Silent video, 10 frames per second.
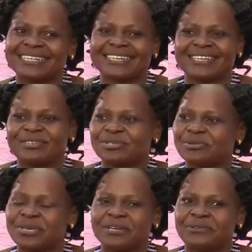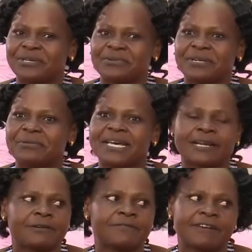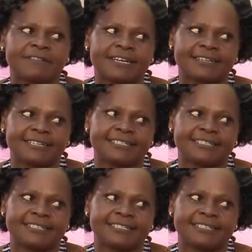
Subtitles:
Mm-hmm. So we are doing well. We are around 500